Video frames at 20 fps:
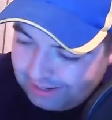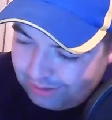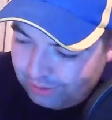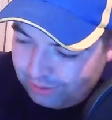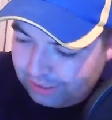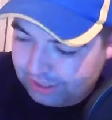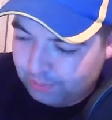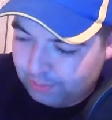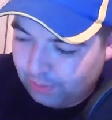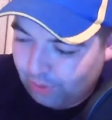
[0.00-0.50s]

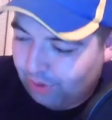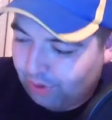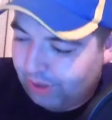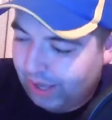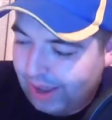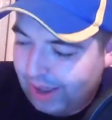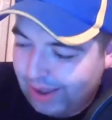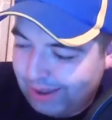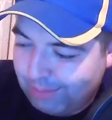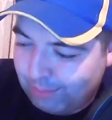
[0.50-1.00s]
We spoke
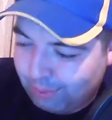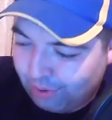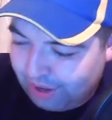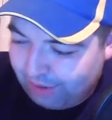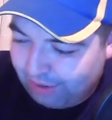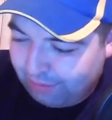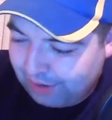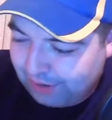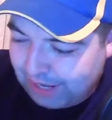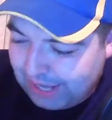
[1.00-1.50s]

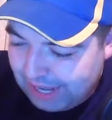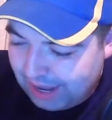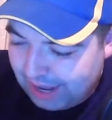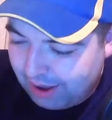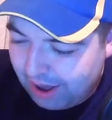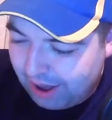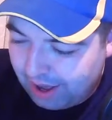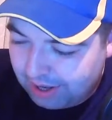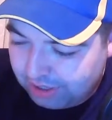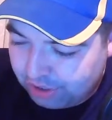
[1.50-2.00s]
briefly
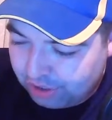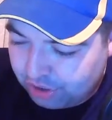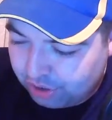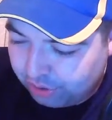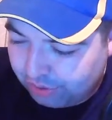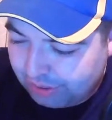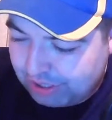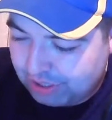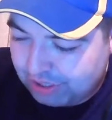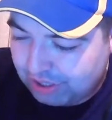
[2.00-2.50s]
on
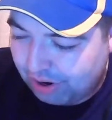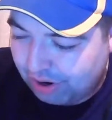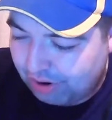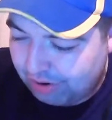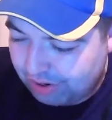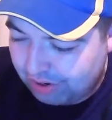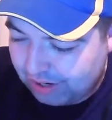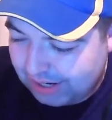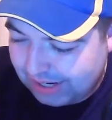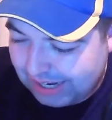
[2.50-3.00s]
Joey
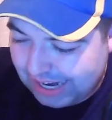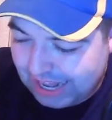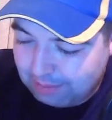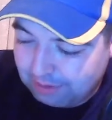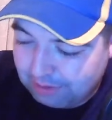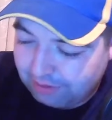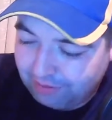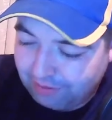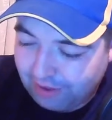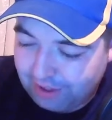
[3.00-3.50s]
Sheridan
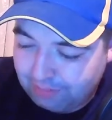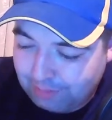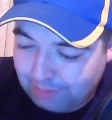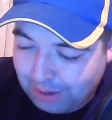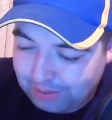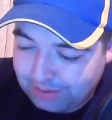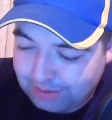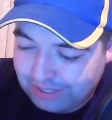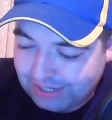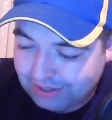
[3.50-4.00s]
claiming
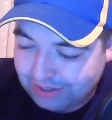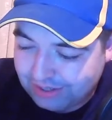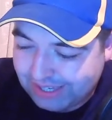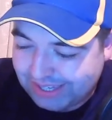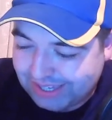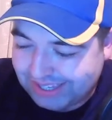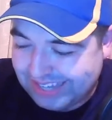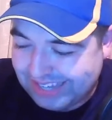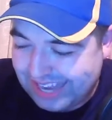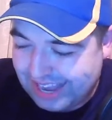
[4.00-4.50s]
£5. He does
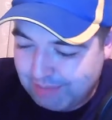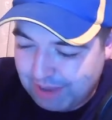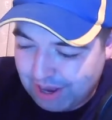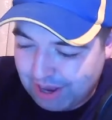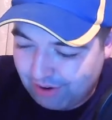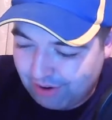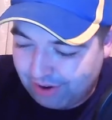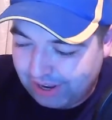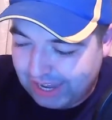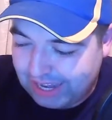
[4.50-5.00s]
the same
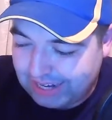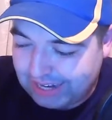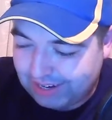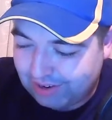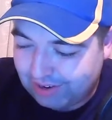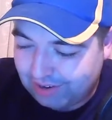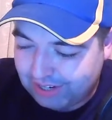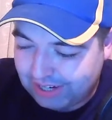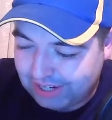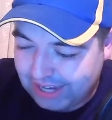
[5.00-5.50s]
here again
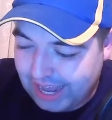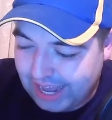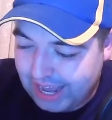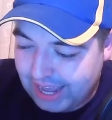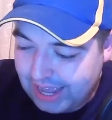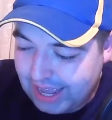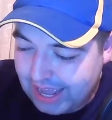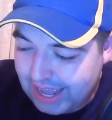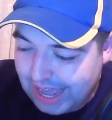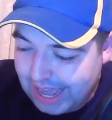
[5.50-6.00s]
there today.
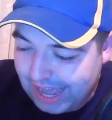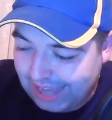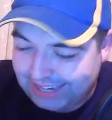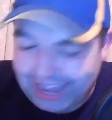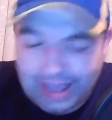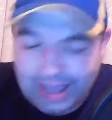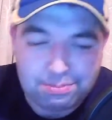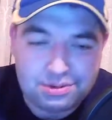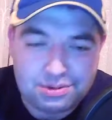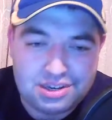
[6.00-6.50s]

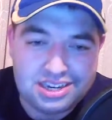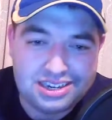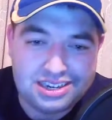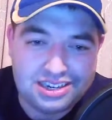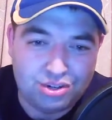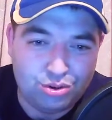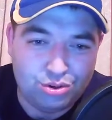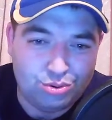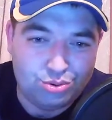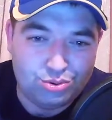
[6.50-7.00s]
Adapt
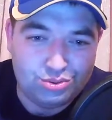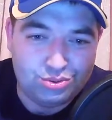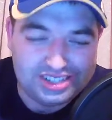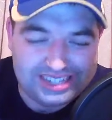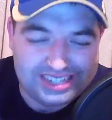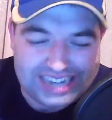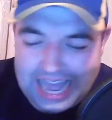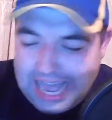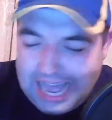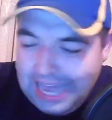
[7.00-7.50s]
to
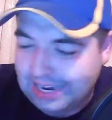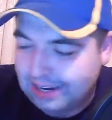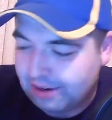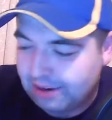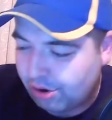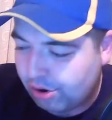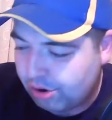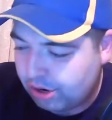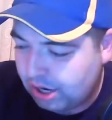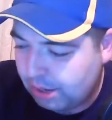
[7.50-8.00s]
Dan,
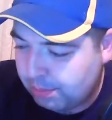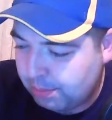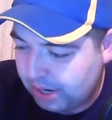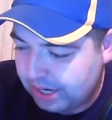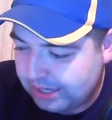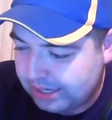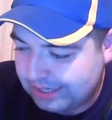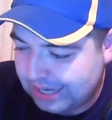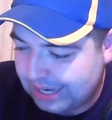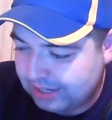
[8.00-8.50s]
currently
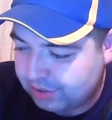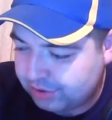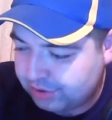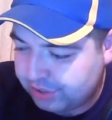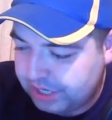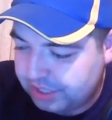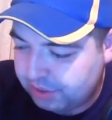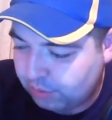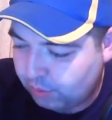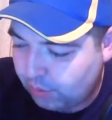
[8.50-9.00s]
priced at
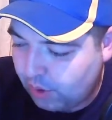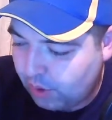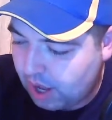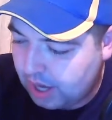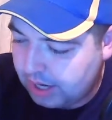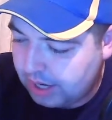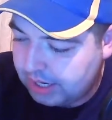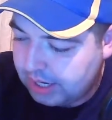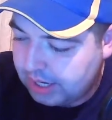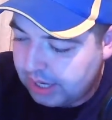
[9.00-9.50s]

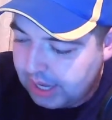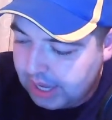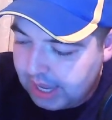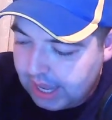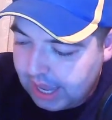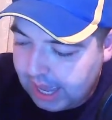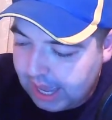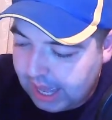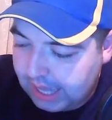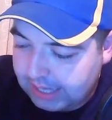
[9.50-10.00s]
3-1.
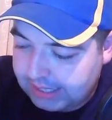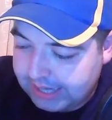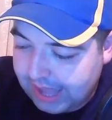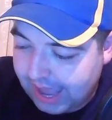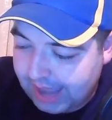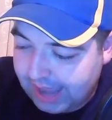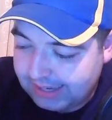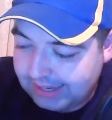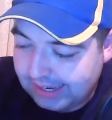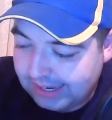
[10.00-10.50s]

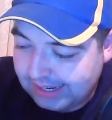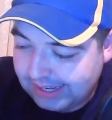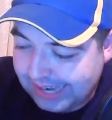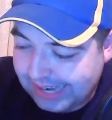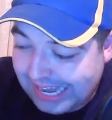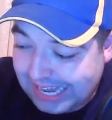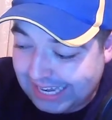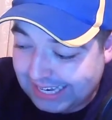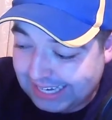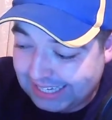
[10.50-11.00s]

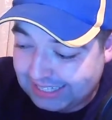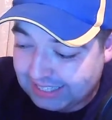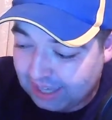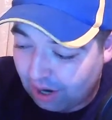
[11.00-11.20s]
Technically, this